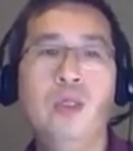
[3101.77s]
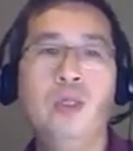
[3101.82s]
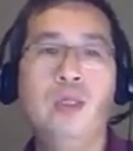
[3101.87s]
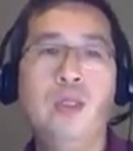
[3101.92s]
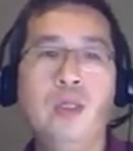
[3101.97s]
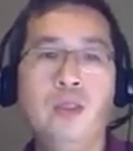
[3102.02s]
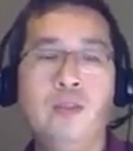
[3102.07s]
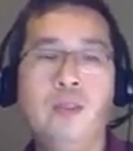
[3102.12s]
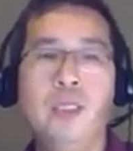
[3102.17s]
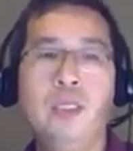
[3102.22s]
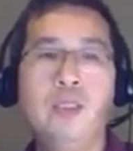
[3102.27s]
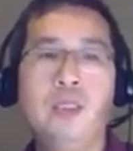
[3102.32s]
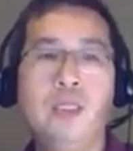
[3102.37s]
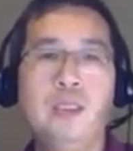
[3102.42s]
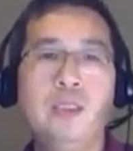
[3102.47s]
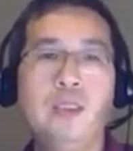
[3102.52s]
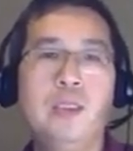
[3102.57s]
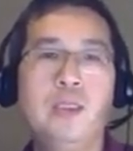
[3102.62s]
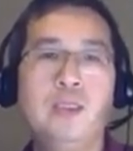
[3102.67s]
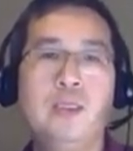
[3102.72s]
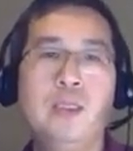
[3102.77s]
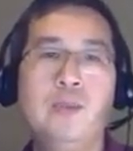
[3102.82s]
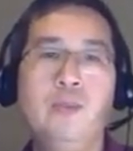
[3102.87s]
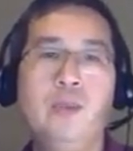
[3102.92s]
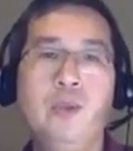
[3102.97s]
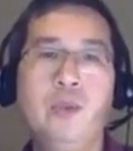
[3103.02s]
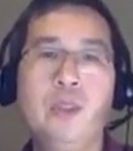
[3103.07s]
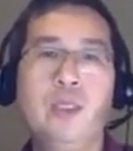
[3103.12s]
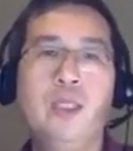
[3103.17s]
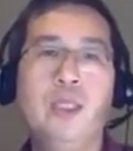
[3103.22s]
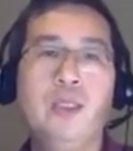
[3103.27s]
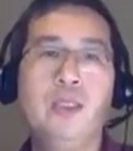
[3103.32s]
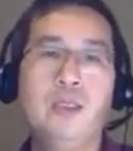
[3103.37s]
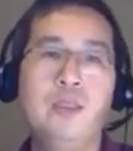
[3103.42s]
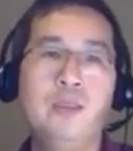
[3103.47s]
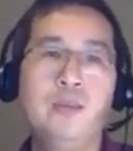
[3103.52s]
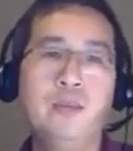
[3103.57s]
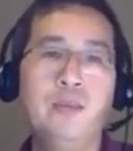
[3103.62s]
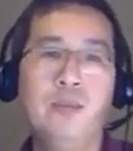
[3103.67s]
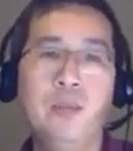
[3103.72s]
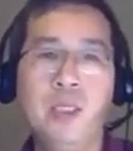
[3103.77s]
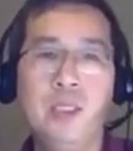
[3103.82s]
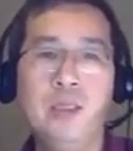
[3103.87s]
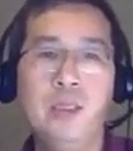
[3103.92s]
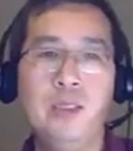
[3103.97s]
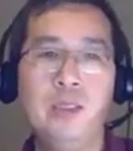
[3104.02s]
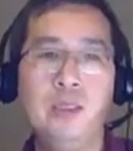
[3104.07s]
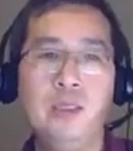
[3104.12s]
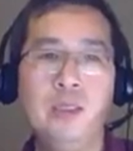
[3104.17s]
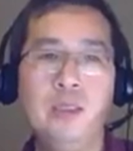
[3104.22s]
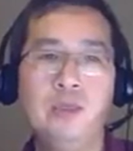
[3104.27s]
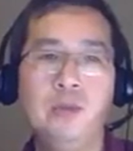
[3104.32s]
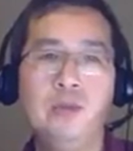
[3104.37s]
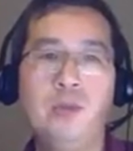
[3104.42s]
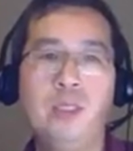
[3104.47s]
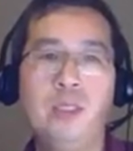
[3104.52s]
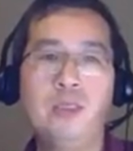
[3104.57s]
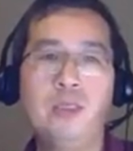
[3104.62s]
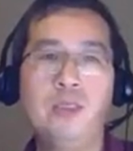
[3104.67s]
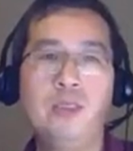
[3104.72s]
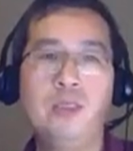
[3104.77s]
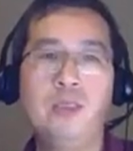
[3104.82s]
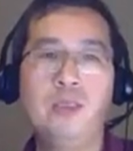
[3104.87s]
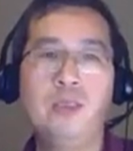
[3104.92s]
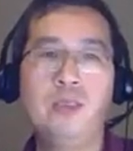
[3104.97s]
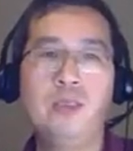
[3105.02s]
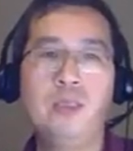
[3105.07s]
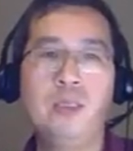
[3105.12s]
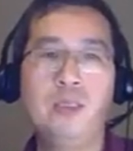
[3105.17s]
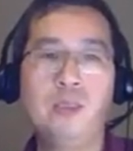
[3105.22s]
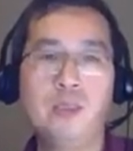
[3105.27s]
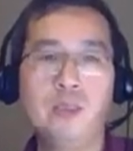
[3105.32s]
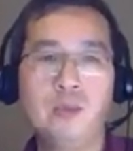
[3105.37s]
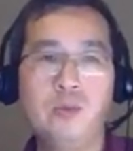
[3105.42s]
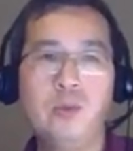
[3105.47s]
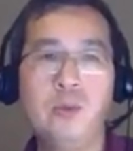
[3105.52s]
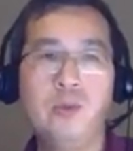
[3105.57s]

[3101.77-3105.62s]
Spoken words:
Mainly is instructors, students, instructors, and classes.